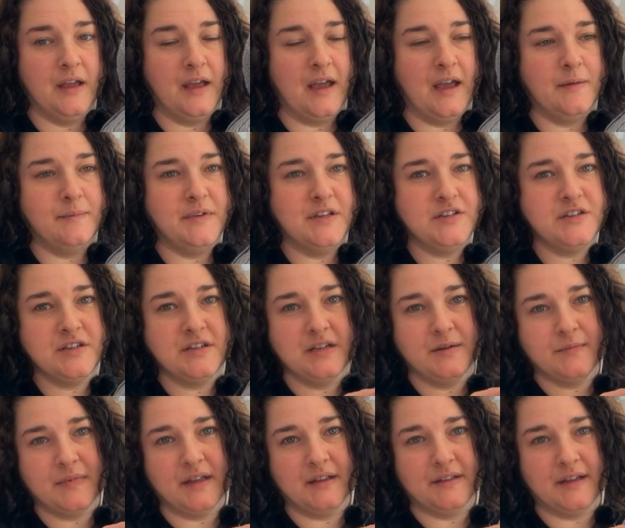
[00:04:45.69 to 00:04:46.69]
I mentioned in
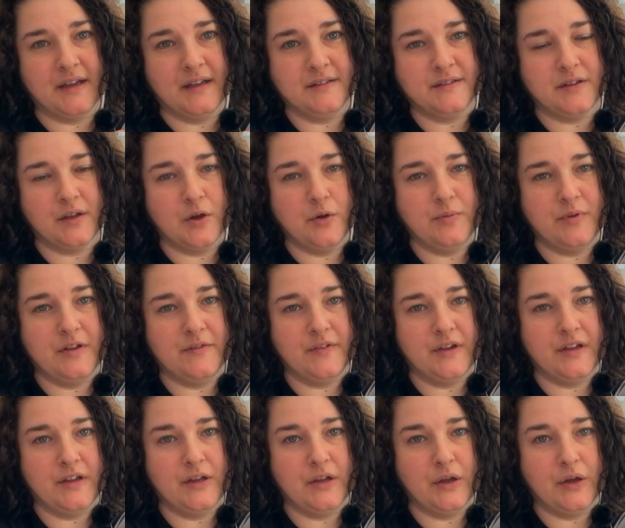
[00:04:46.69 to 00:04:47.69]
my last Hobbii
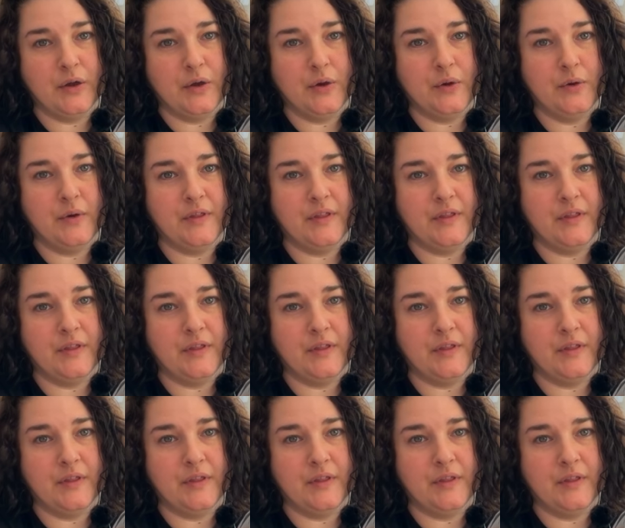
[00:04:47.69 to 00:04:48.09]
video